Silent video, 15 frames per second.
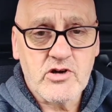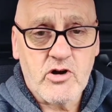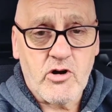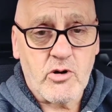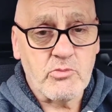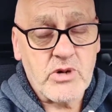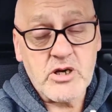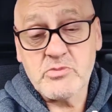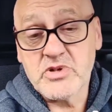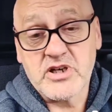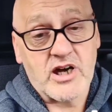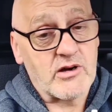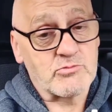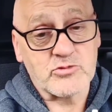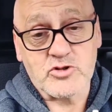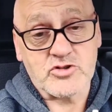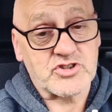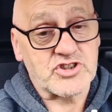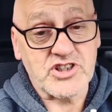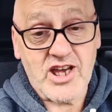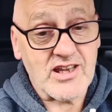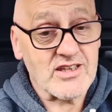Or maybe I'm just
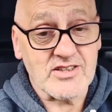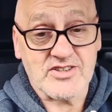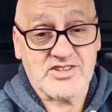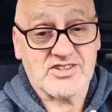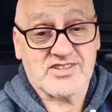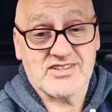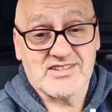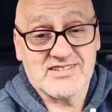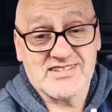jealous.